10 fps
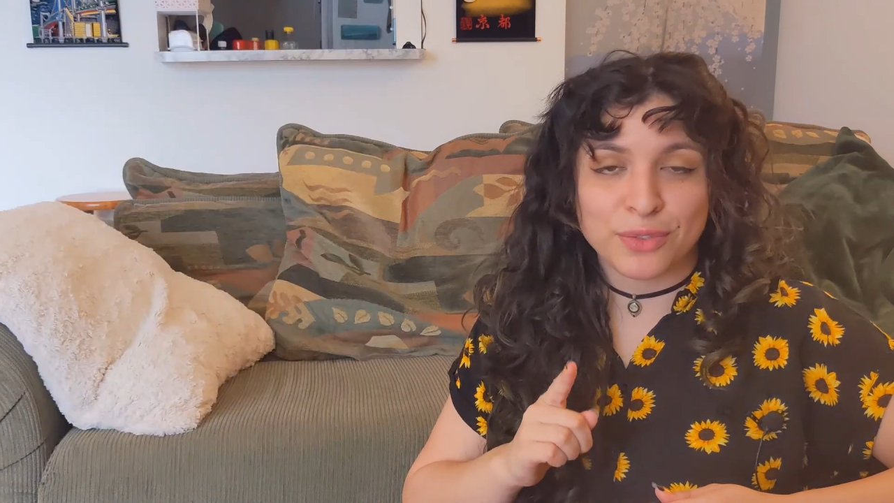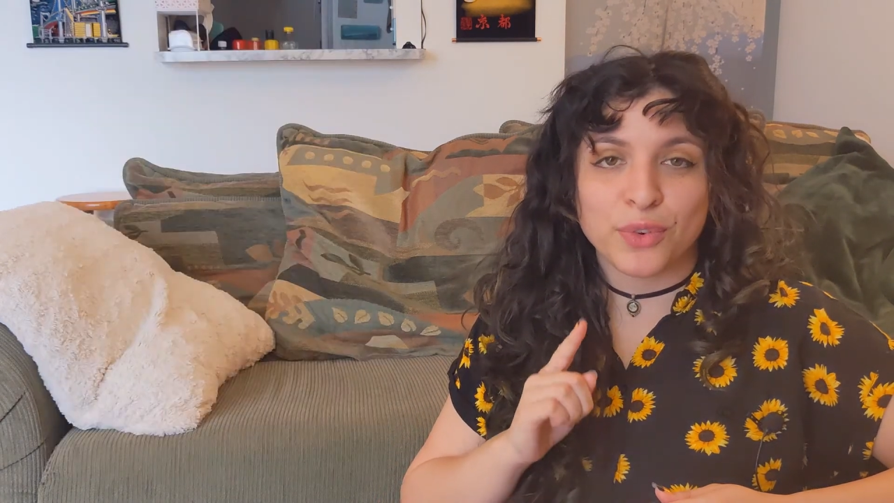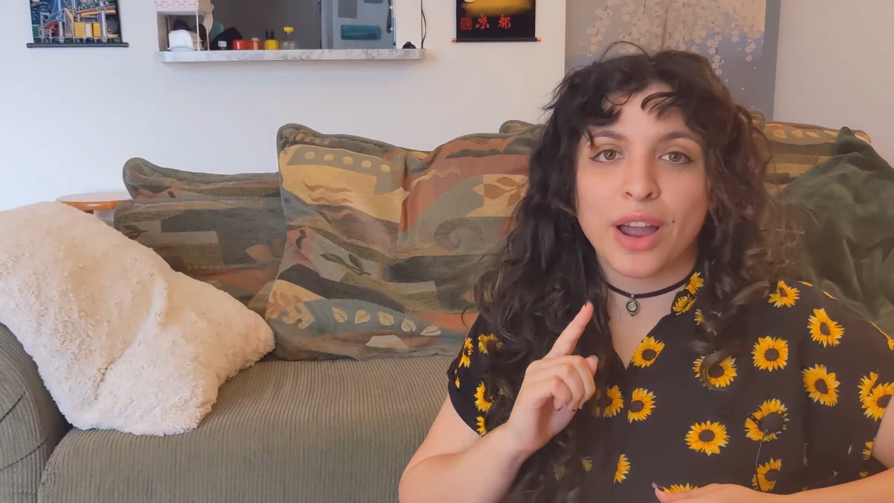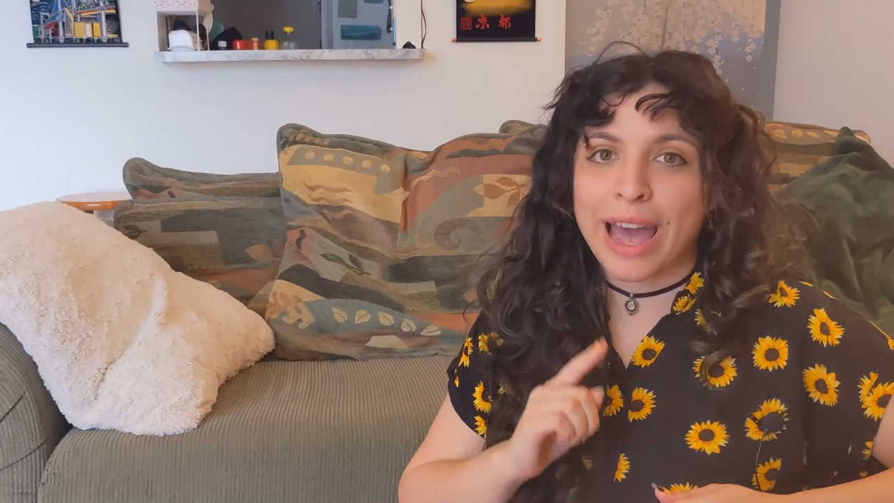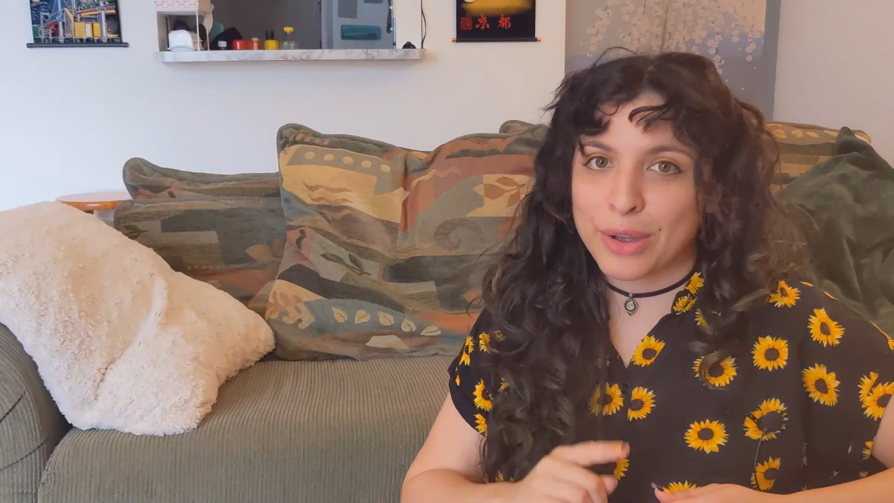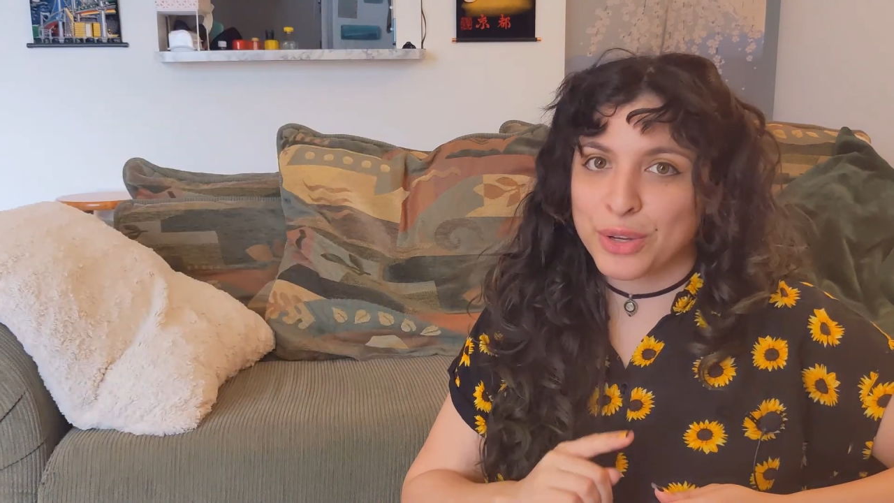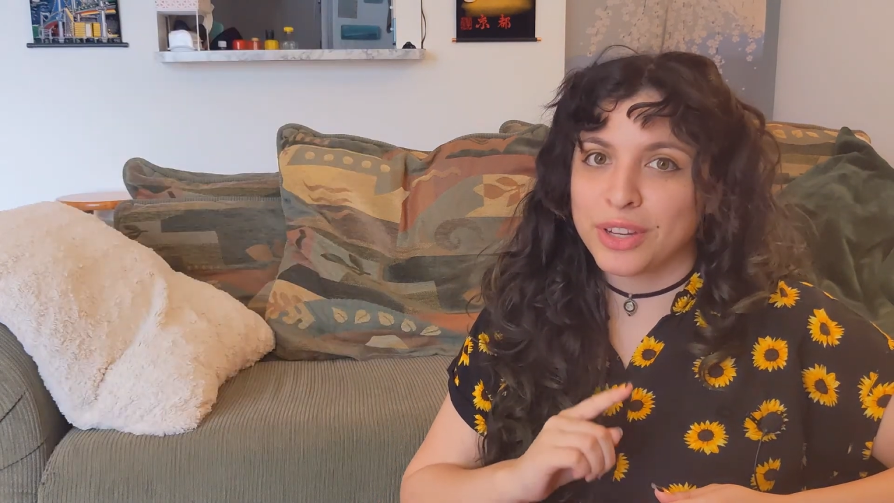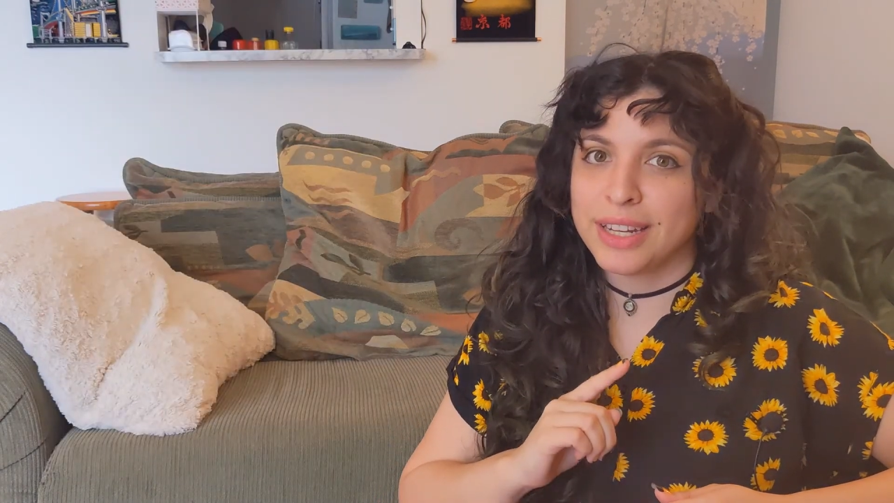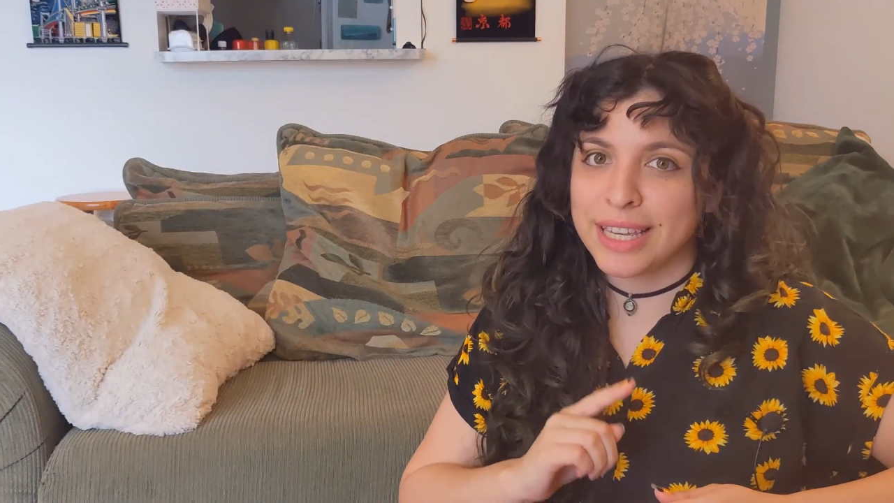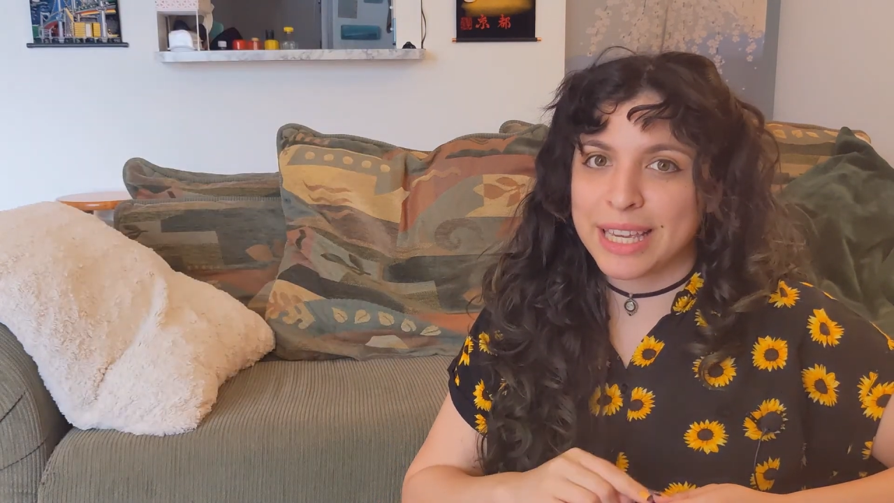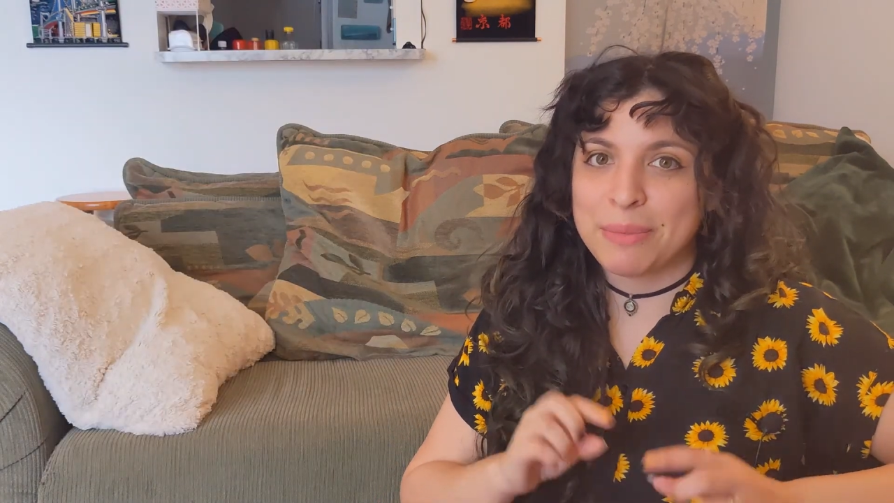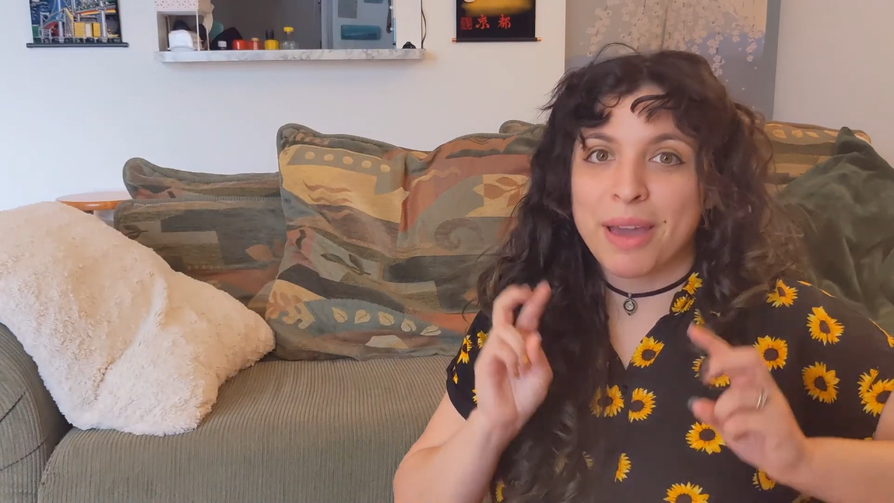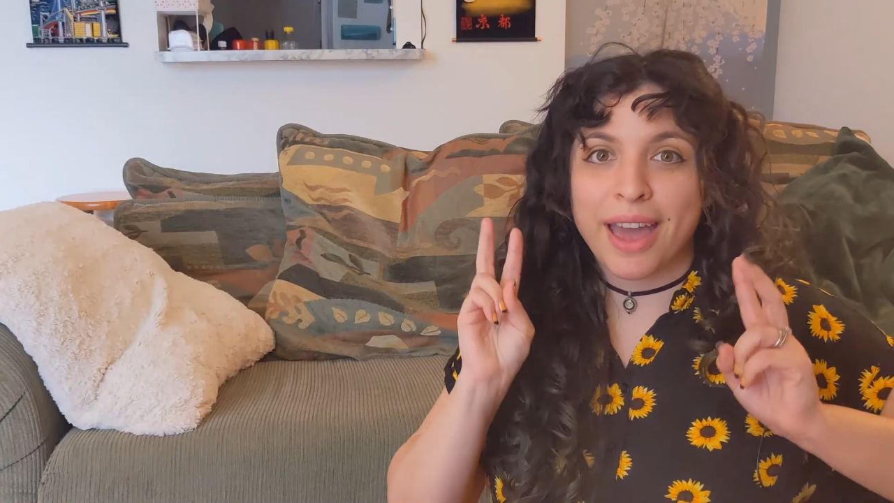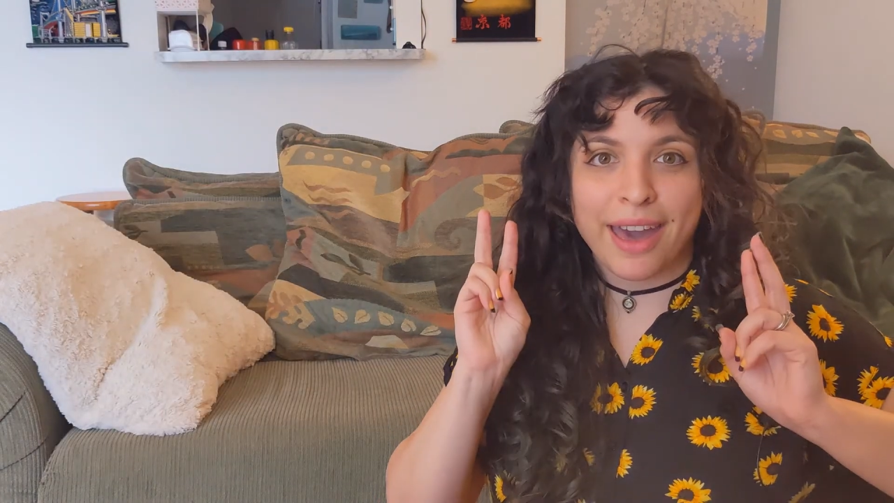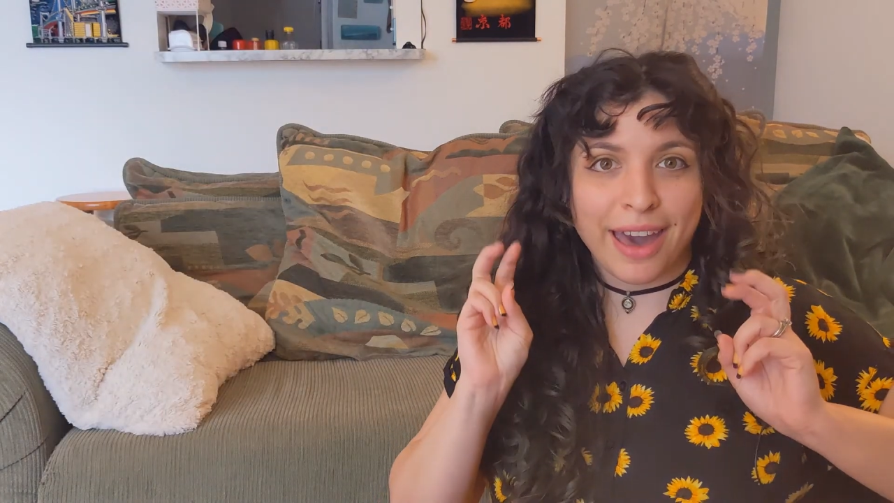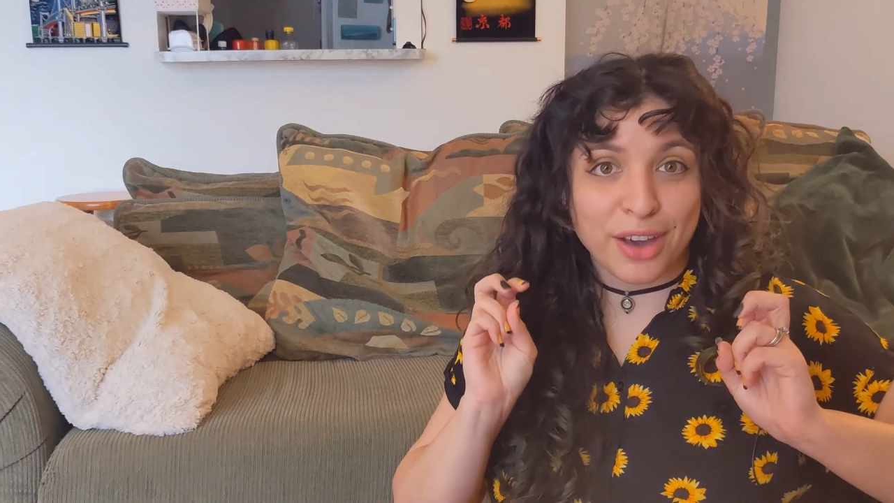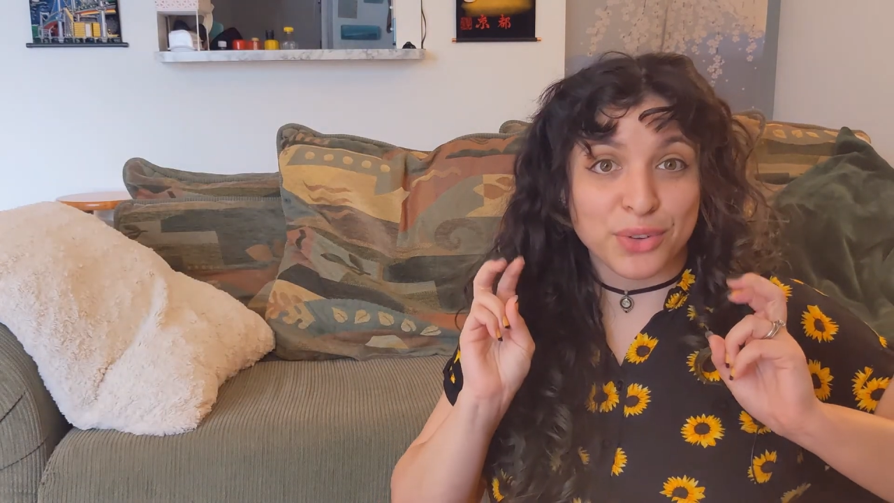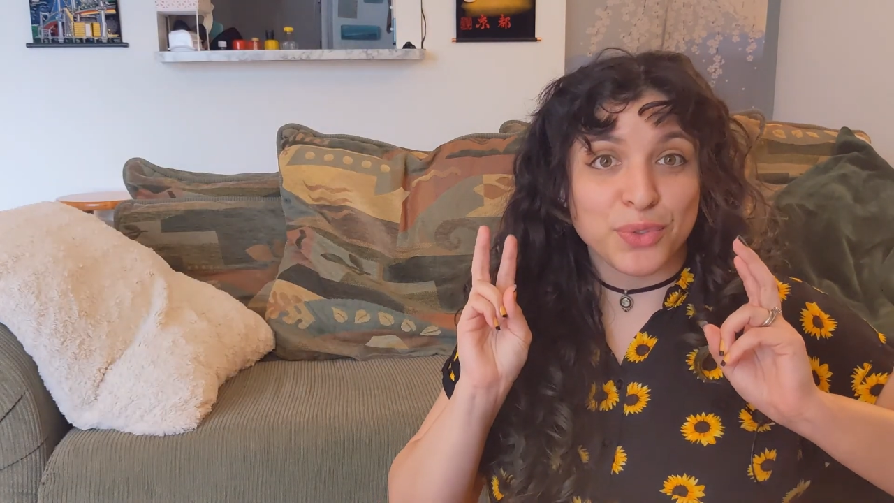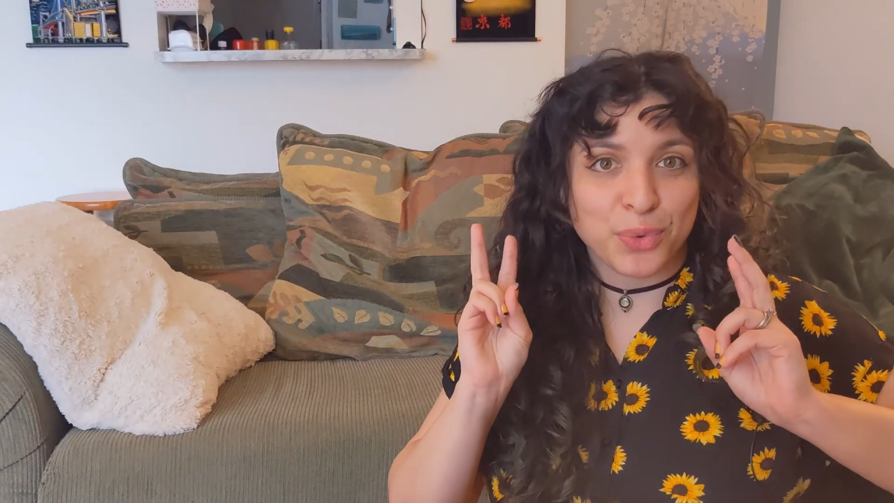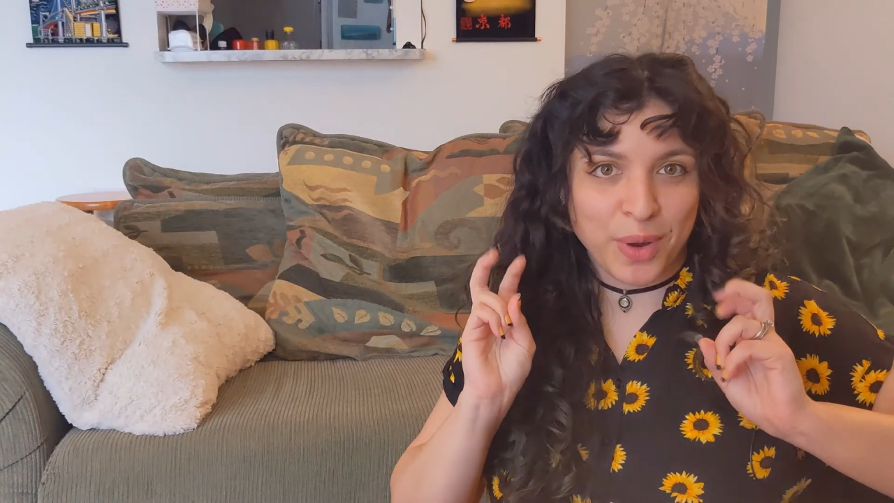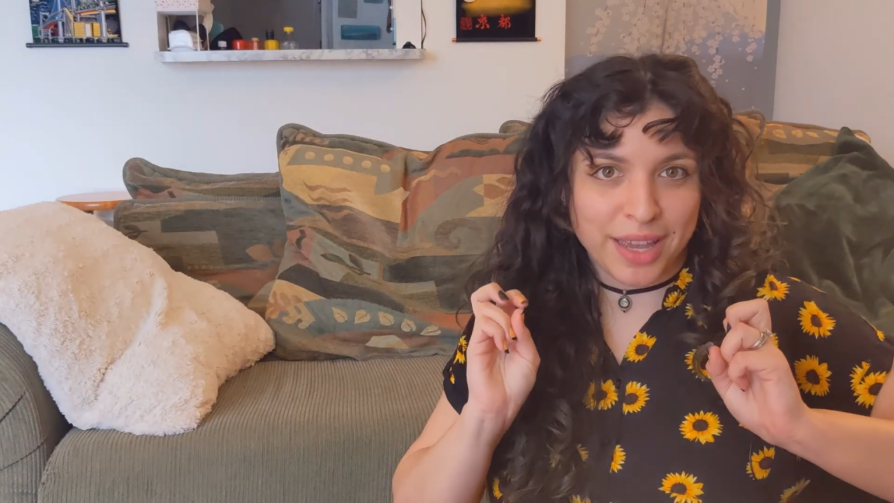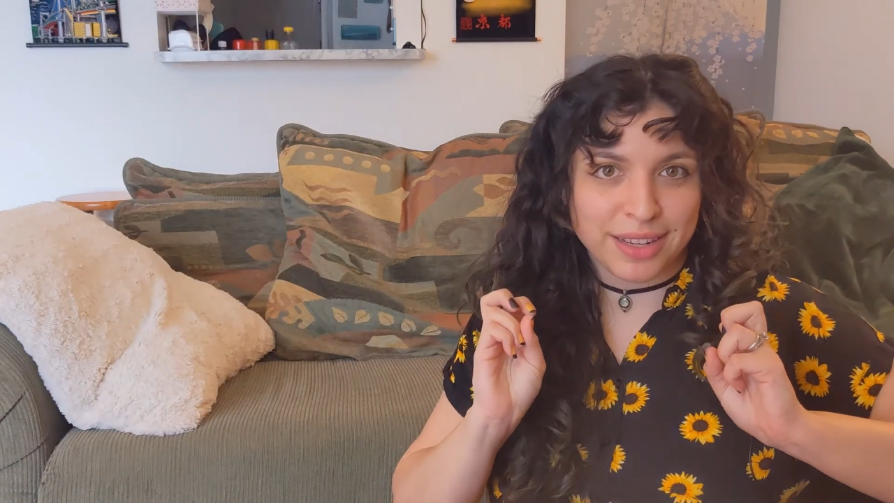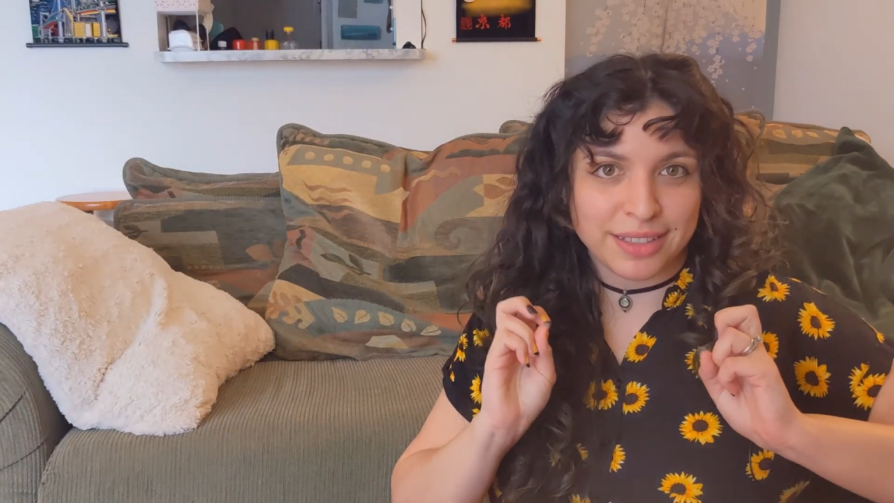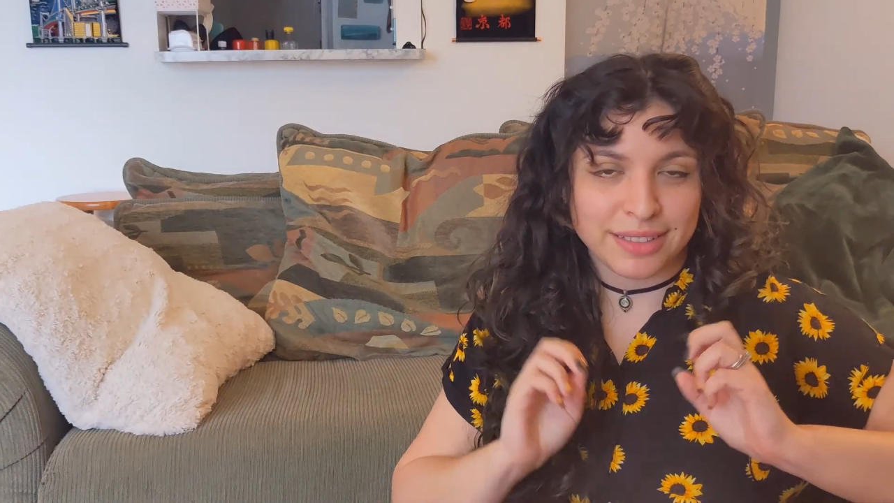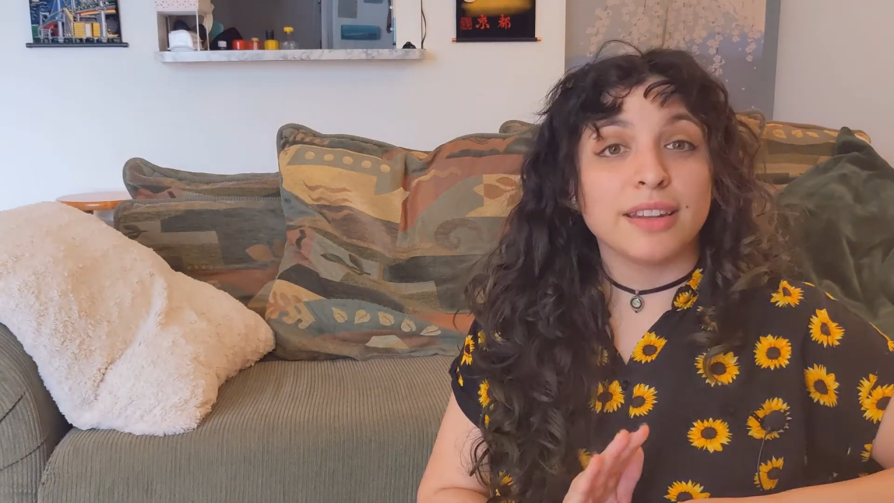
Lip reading: for how you're going to keep out of the red.